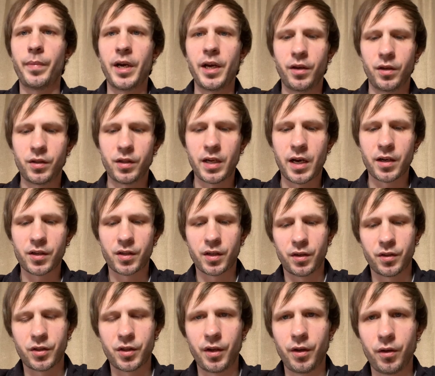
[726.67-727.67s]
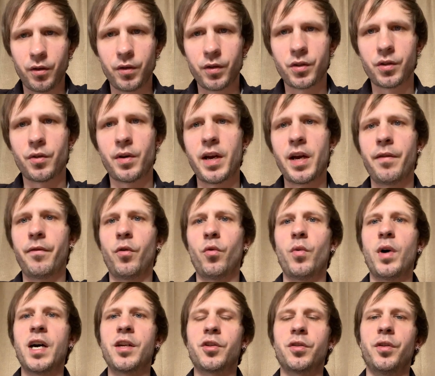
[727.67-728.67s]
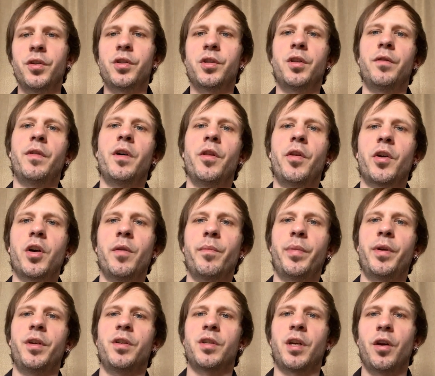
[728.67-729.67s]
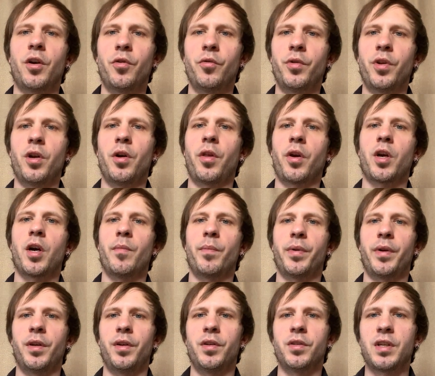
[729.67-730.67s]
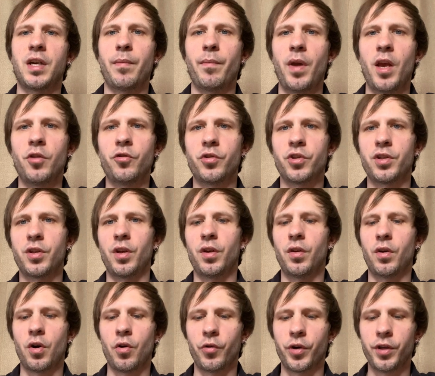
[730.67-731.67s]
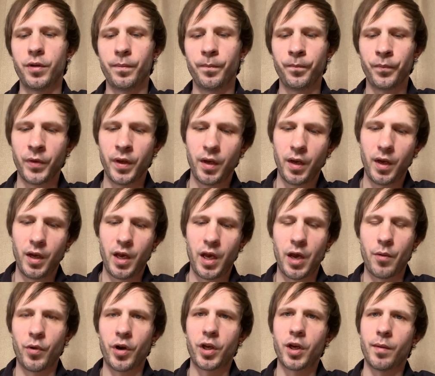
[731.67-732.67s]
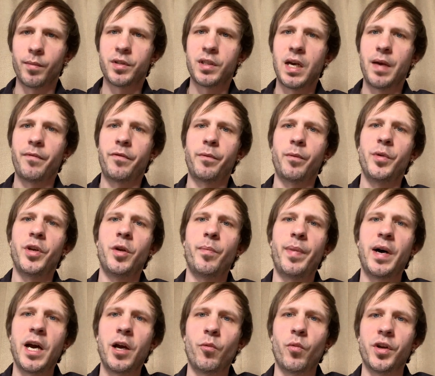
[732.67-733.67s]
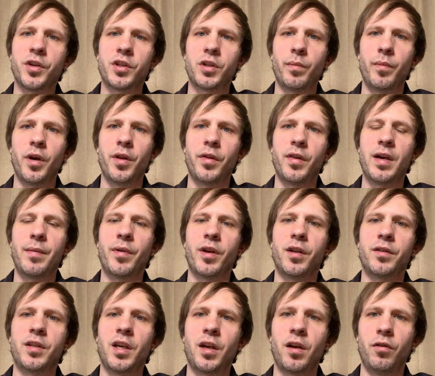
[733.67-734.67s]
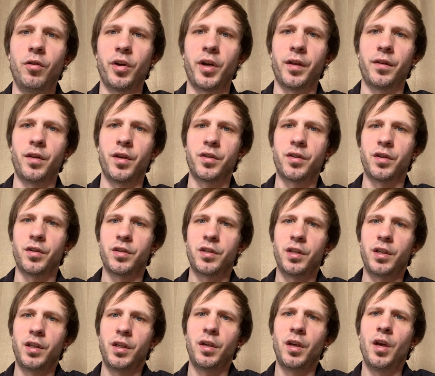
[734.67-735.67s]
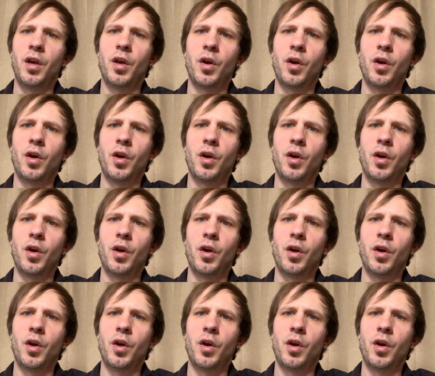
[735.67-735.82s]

buying stocks on sale. So I have a watch list of all the companies I own and all the companies I'm interested in owning. And when it comes time for me to buy once a month, I'm going to take a look at this and see